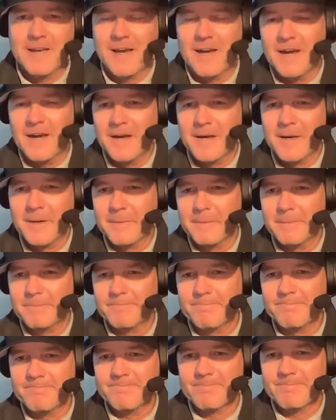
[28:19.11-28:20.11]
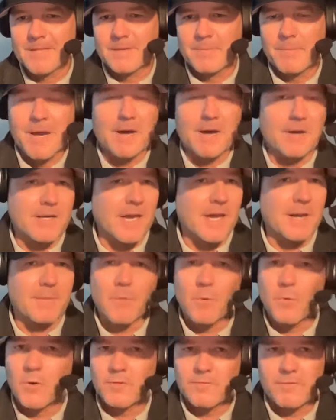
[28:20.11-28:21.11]
Malachi
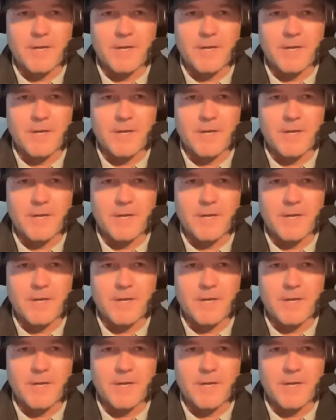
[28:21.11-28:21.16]
Moore,